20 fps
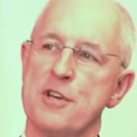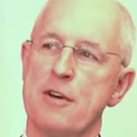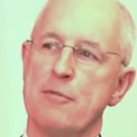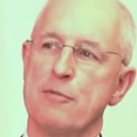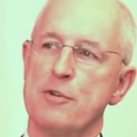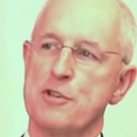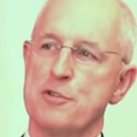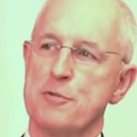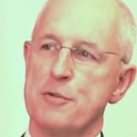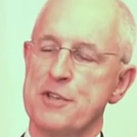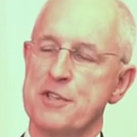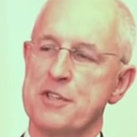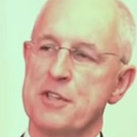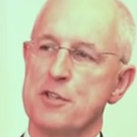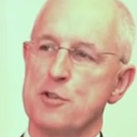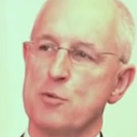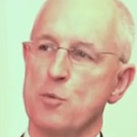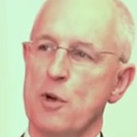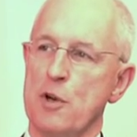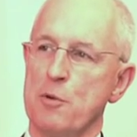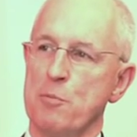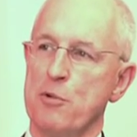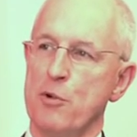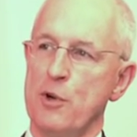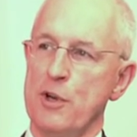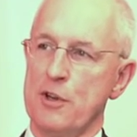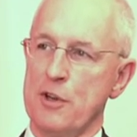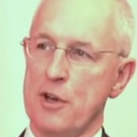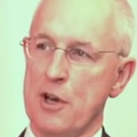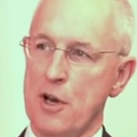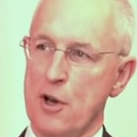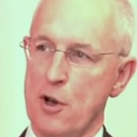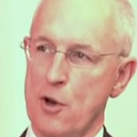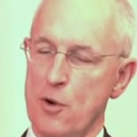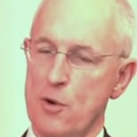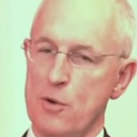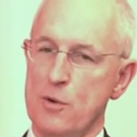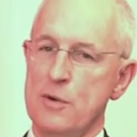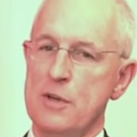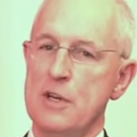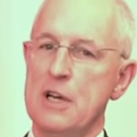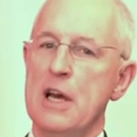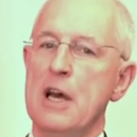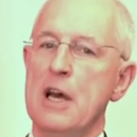average risk is 1.0,